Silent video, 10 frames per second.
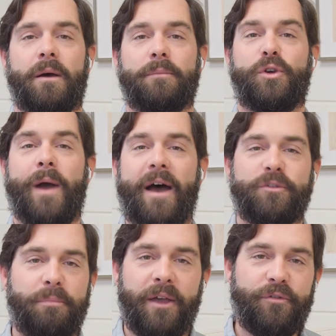You have
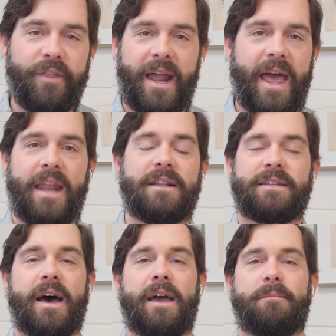to plan for that ahead of
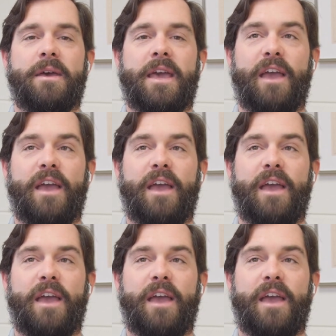time